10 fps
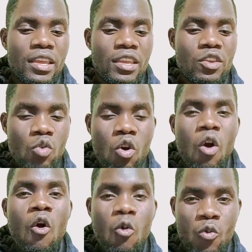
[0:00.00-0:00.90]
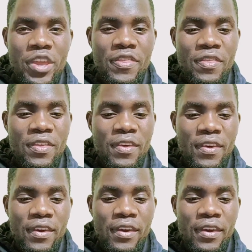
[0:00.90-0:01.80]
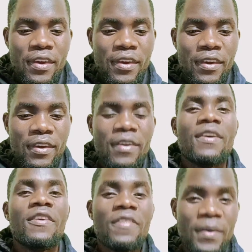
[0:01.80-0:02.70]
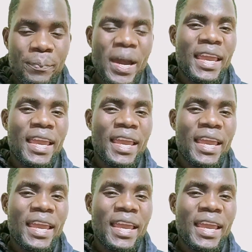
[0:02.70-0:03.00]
You go with the